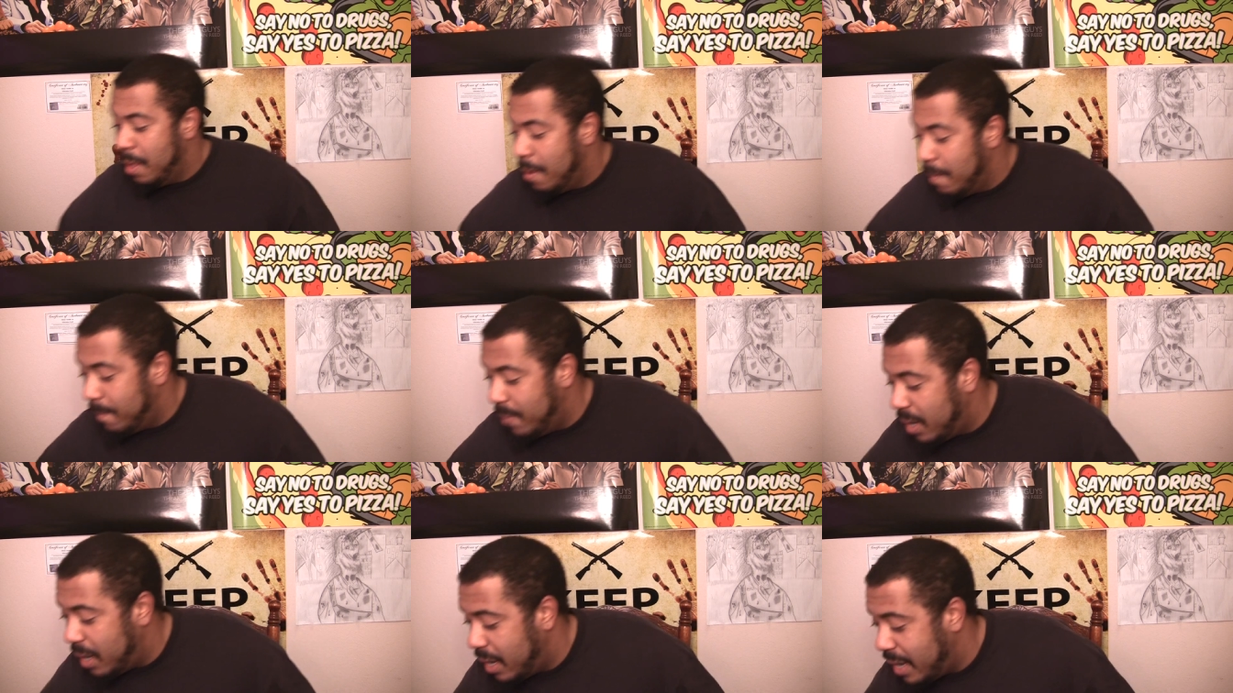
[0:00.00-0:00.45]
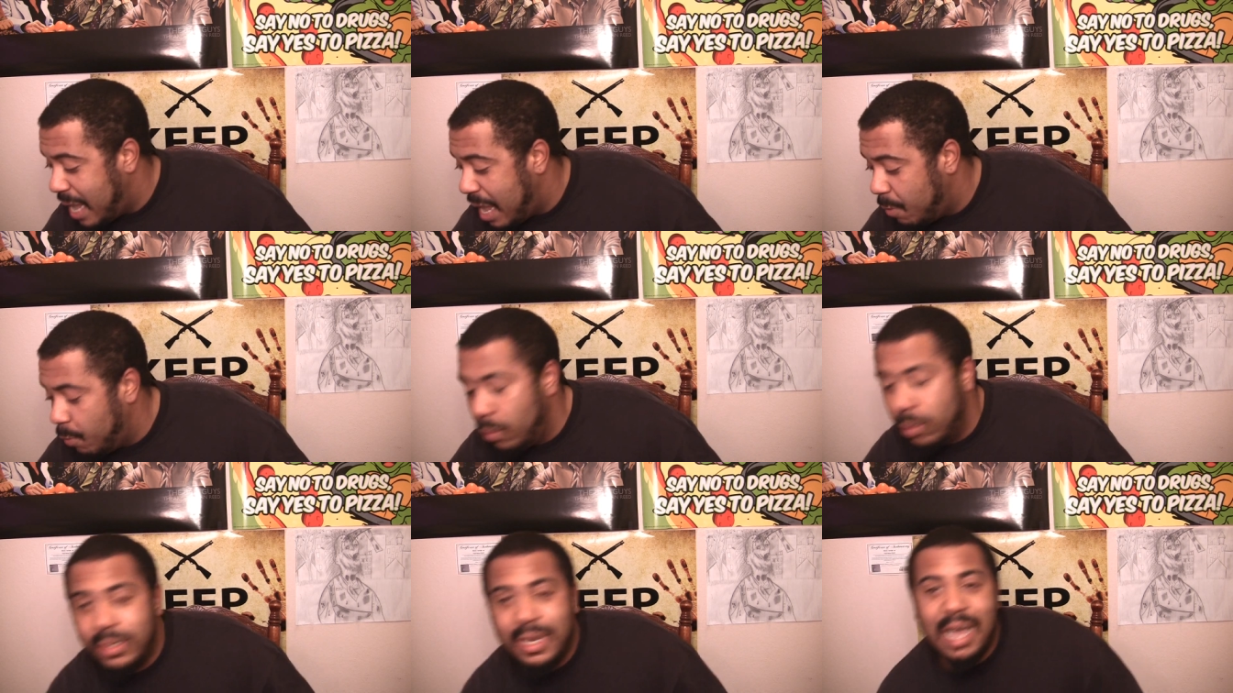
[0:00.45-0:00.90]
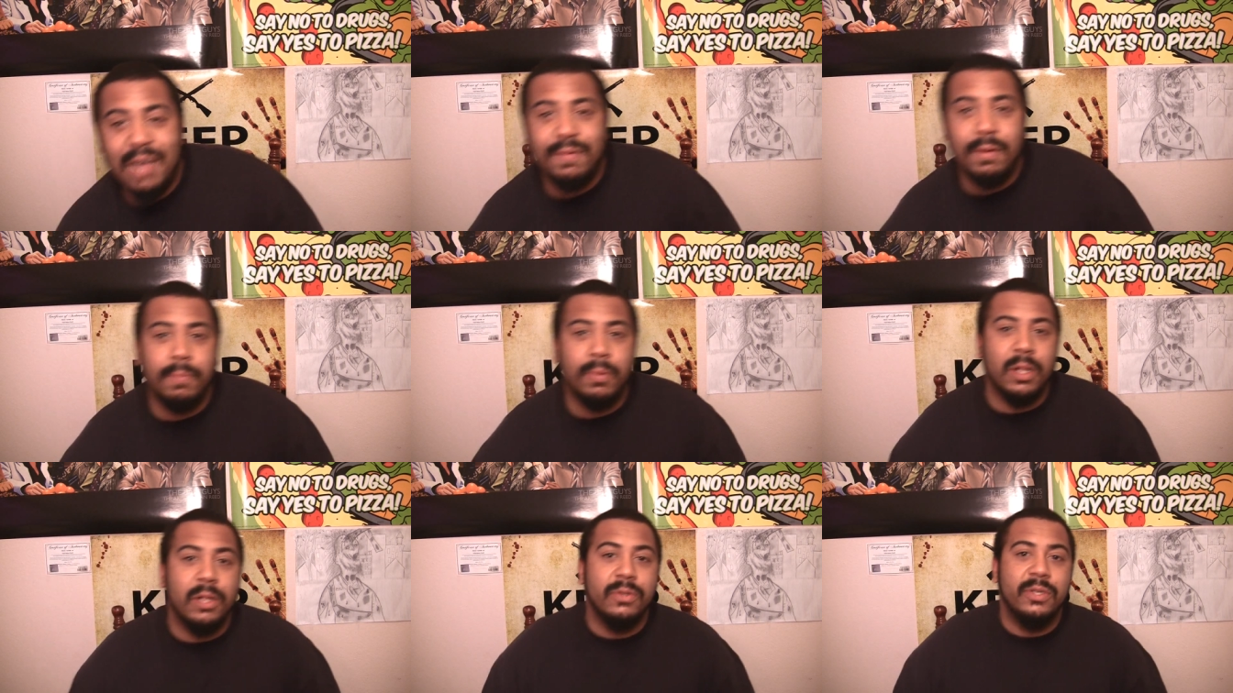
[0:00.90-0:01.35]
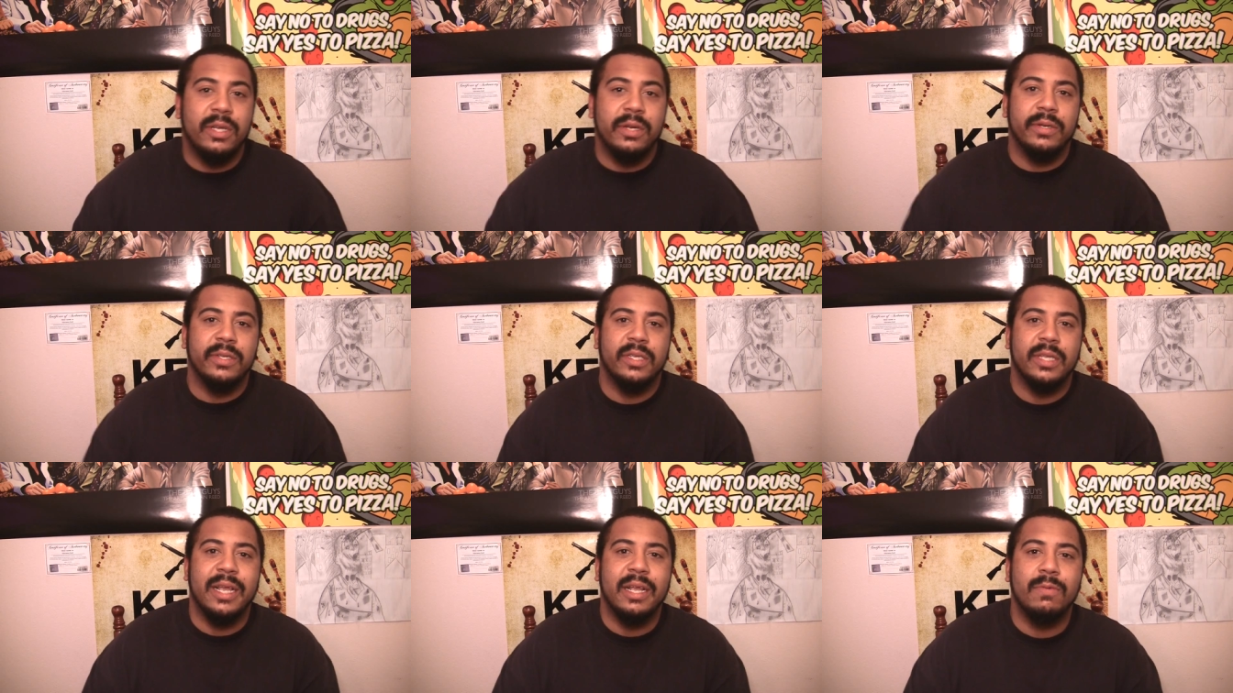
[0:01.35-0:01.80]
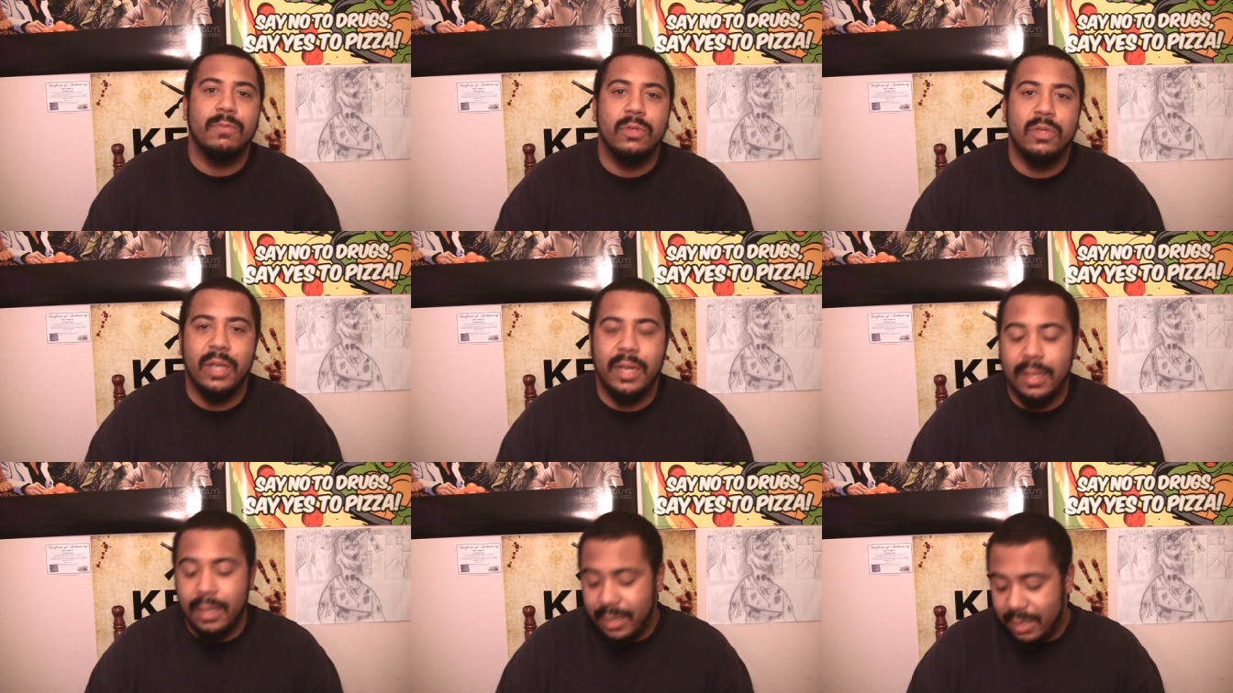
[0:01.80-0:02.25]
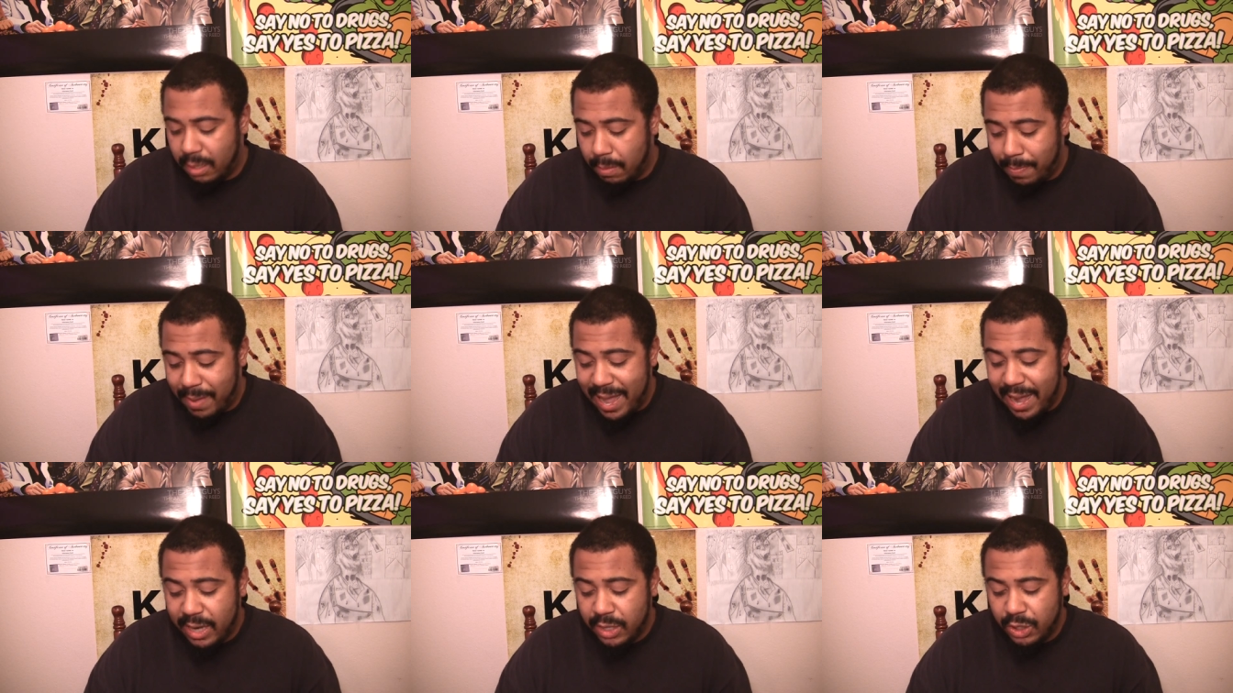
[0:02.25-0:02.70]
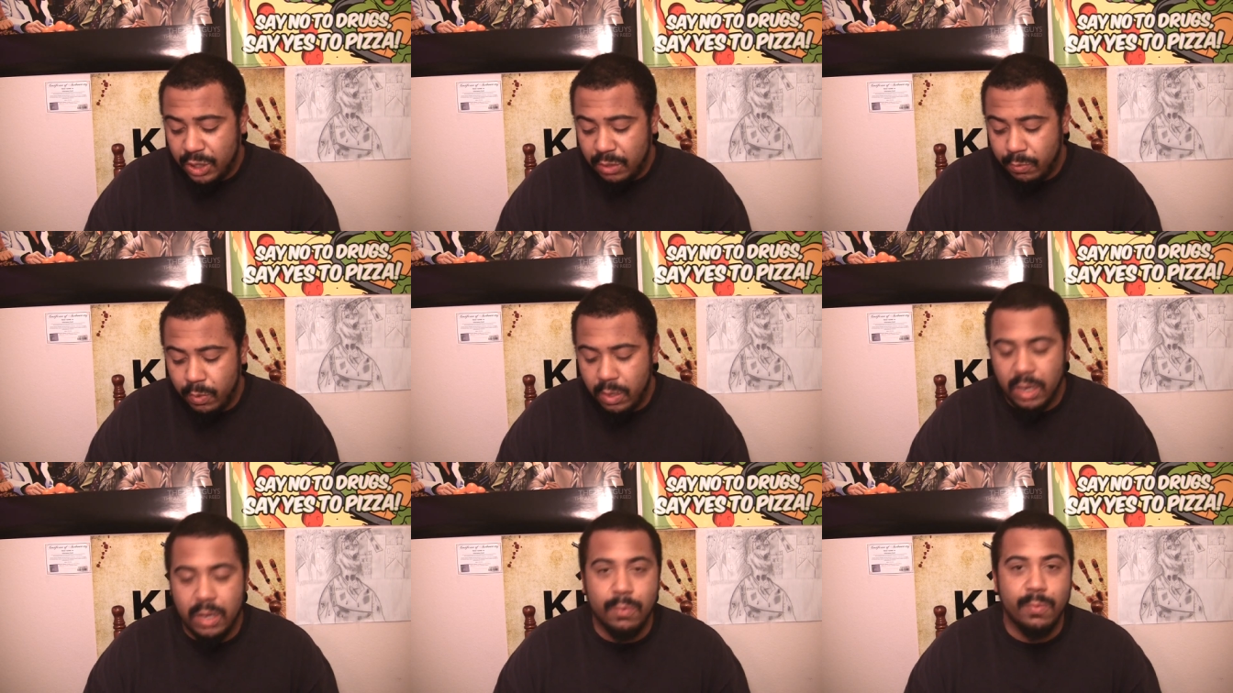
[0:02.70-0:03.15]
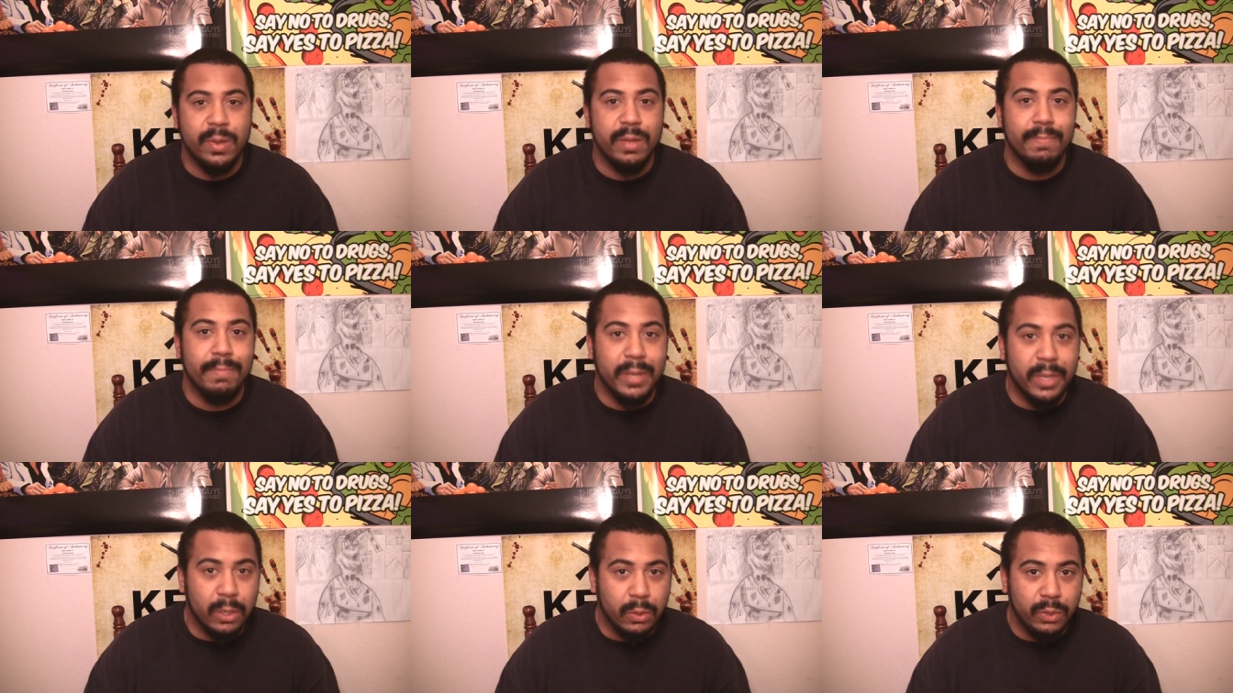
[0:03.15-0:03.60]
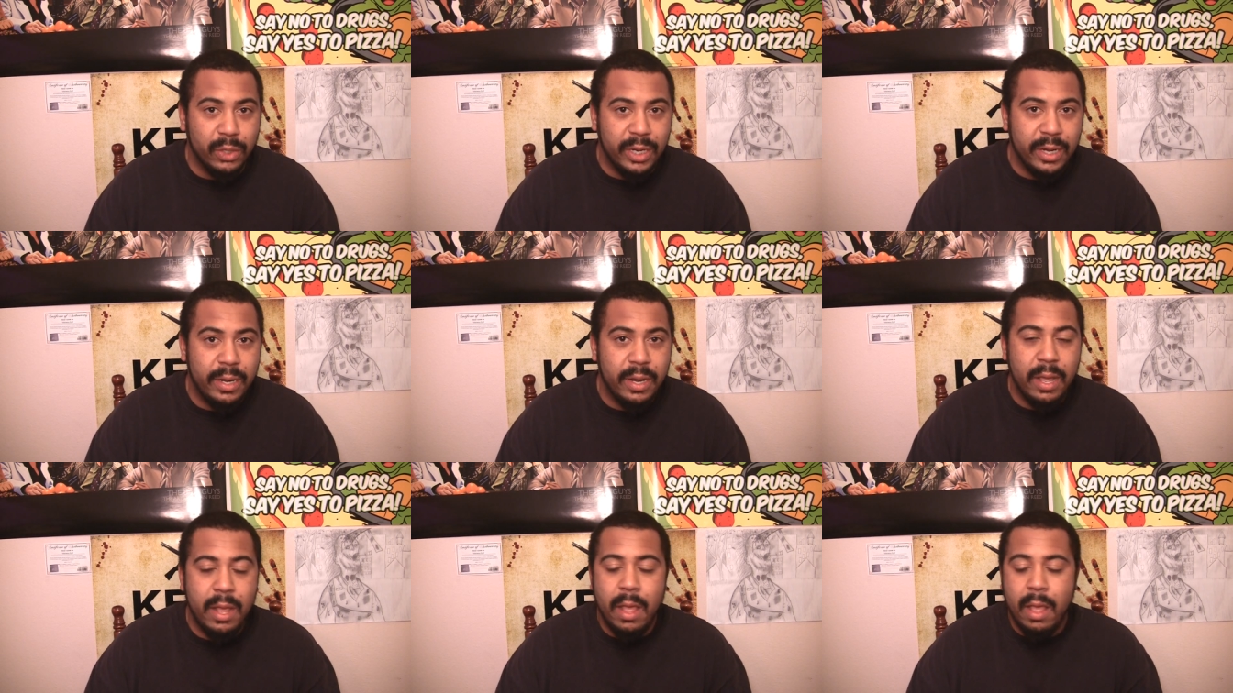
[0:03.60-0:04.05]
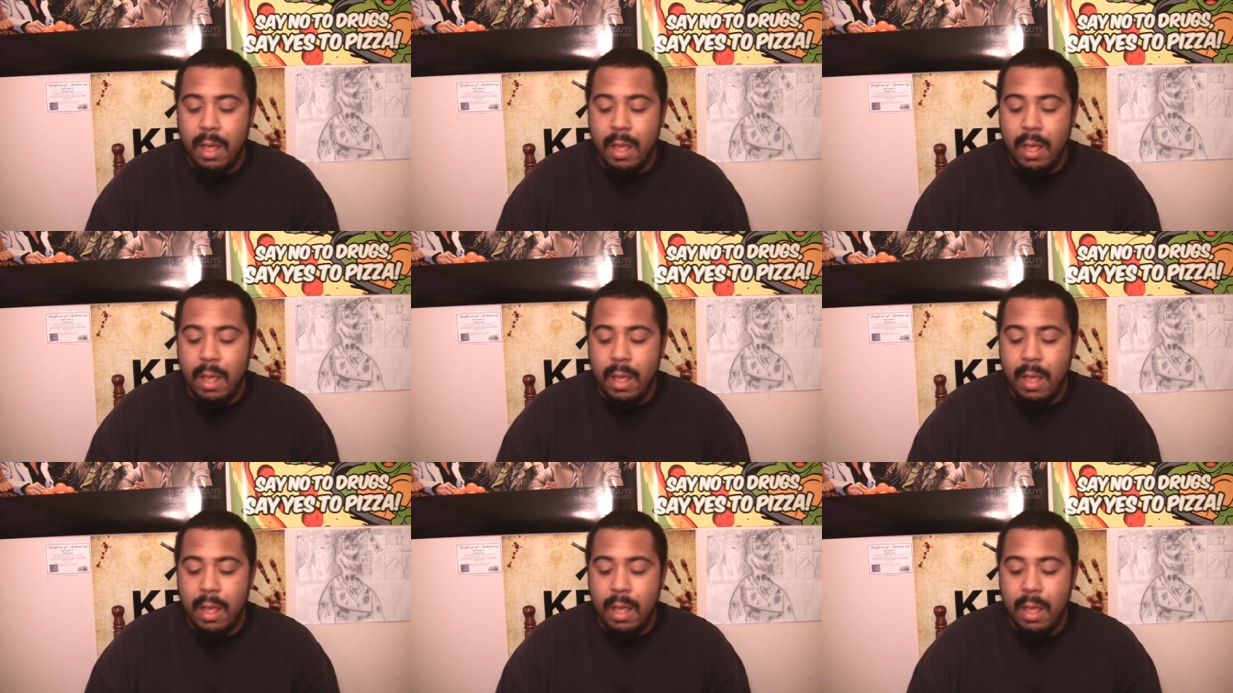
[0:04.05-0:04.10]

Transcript: But yeah, we'll dive up close here in a second. We'll take a look at the packaging. We're going to rebuild it.